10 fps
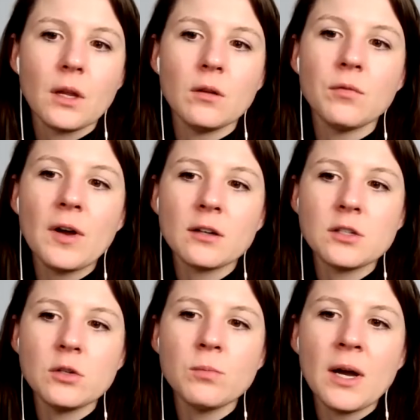In
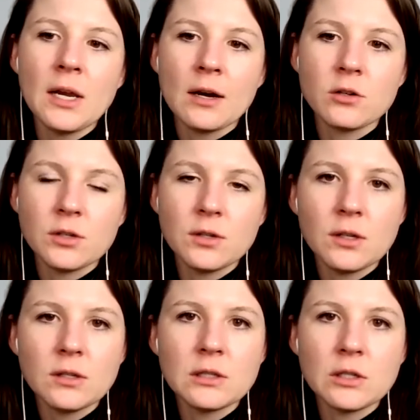fact, you might actually
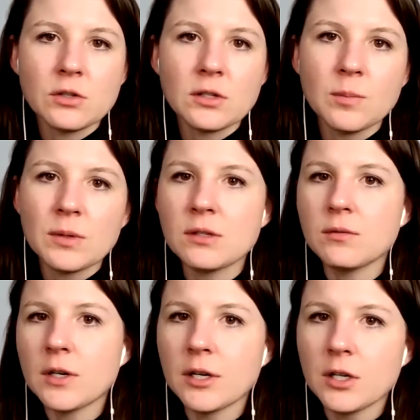think that their sleep
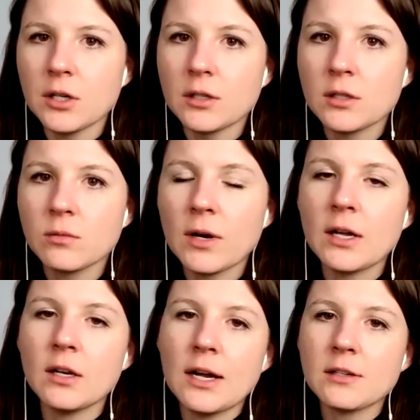isn't very good,
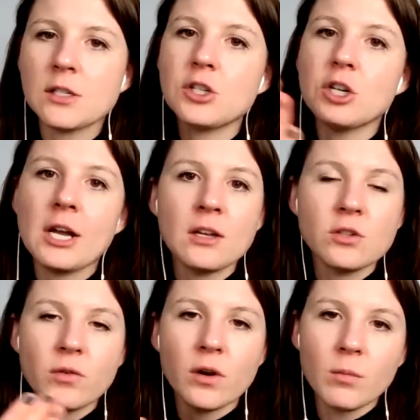right? It hasn't
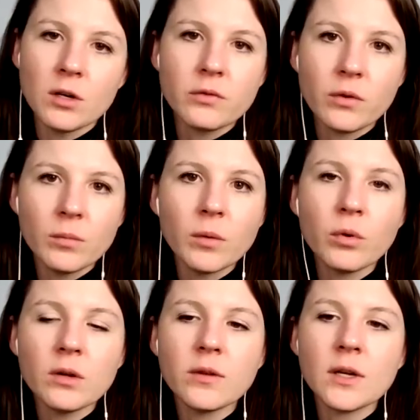changed very much from the
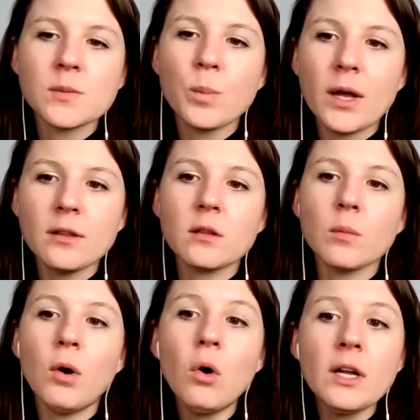previous. But the
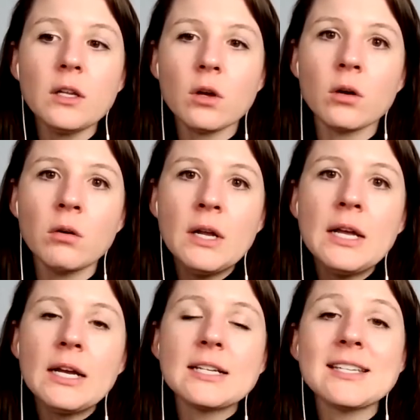point, though,
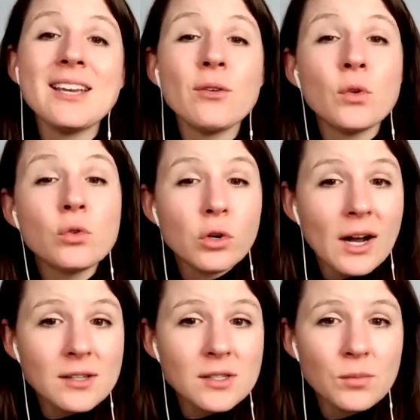is that if you
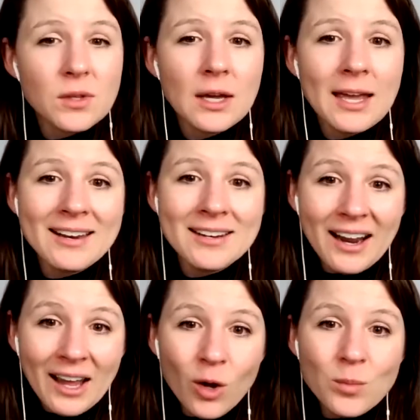try something and it
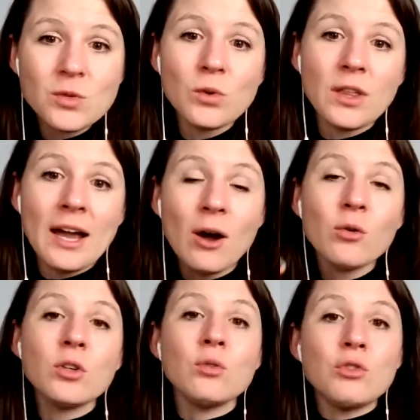helps with how
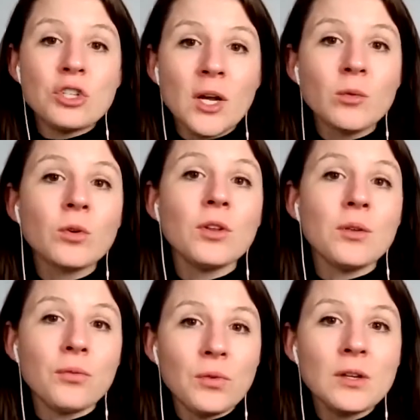you generally
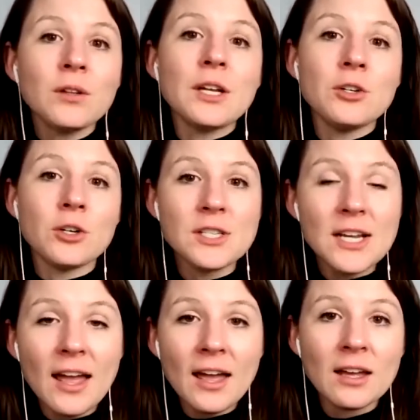feel in your
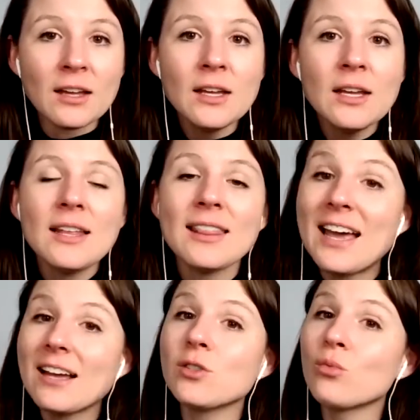day,
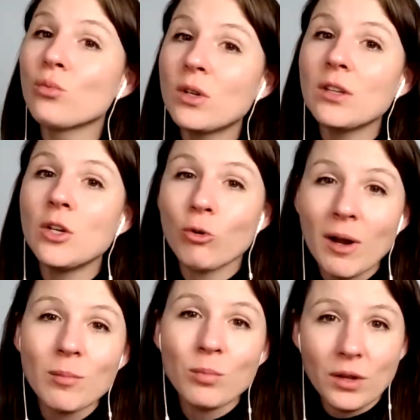that's a really
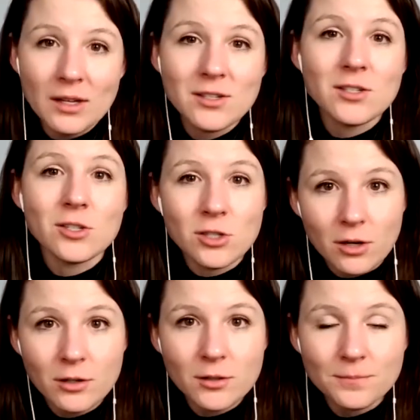great place to
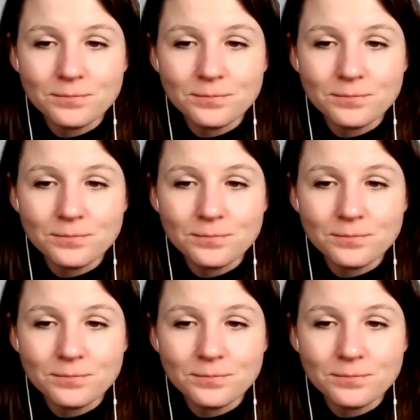start.